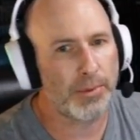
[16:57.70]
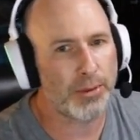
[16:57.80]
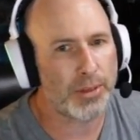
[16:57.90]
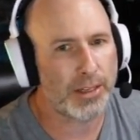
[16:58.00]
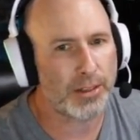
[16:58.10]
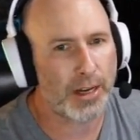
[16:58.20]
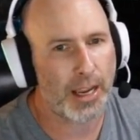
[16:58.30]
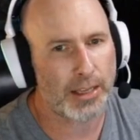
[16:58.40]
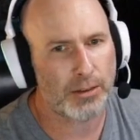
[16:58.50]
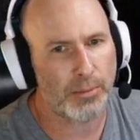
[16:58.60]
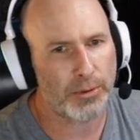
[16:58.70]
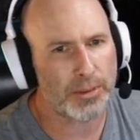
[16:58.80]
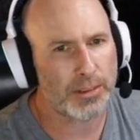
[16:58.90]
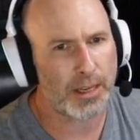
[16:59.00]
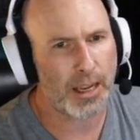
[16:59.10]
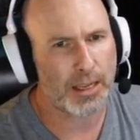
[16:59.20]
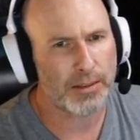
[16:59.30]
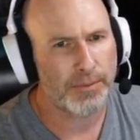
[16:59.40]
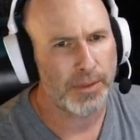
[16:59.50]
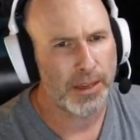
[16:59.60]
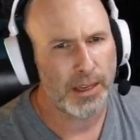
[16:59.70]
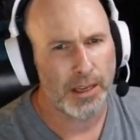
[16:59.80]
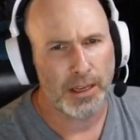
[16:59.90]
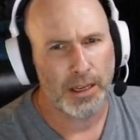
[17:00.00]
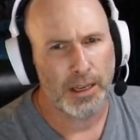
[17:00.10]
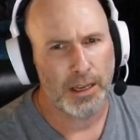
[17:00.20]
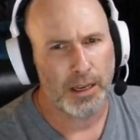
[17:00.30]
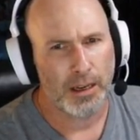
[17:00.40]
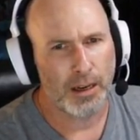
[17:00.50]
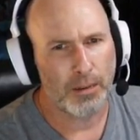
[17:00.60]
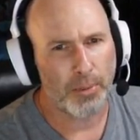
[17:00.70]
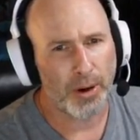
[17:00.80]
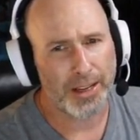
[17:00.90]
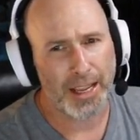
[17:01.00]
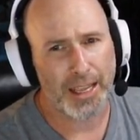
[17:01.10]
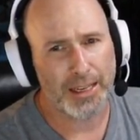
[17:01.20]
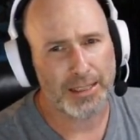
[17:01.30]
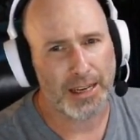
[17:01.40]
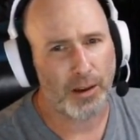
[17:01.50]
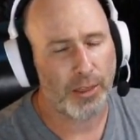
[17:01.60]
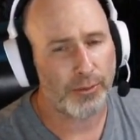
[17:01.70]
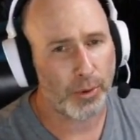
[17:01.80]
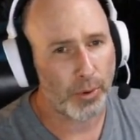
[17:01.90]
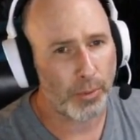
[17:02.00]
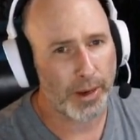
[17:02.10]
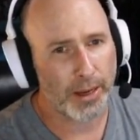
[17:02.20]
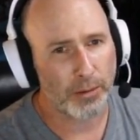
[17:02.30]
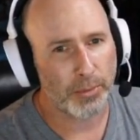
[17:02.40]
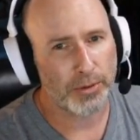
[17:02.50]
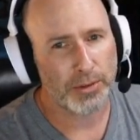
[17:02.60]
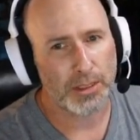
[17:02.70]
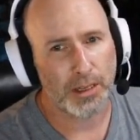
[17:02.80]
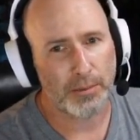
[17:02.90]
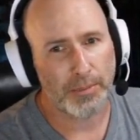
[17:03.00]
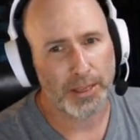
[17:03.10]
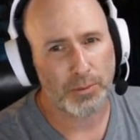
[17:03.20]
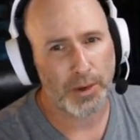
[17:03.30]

extra casts or bonuses to cast. Burning Head is now a throwaway almost. That's why